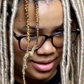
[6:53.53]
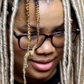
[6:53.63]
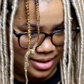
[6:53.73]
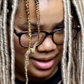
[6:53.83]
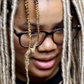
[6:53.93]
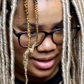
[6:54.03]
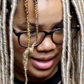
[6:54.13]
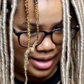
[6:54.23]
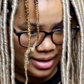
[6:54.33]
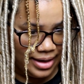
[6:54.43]
and
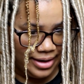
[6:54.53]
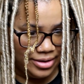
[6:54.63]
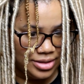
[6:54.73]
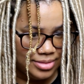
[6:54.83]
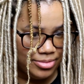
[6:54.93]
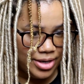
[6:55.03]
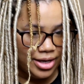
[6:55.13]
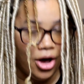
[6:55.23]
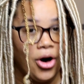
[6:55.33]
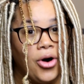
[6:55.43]
that hairspray,
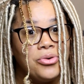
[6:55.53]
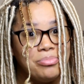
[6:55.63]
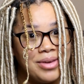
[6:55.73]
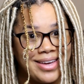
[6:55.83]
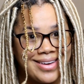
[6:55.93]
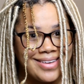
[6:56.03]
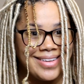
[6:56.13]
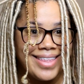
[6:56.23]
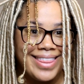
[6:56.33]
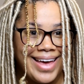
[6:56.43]
hoping
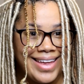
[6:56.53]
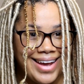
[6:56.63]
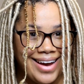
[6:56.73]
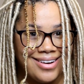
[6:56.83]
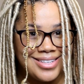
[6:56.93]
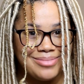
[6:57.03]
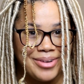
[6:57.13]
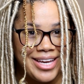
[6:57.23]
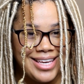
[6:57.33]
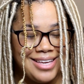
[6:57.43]
that
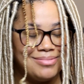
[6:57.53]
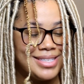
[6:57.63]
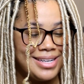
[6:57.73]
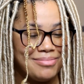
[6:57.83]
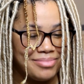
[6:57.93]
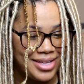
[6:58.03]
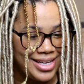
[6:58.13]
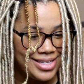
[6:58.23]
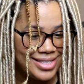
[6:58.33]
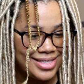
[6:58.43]
hairspray keeps it in place.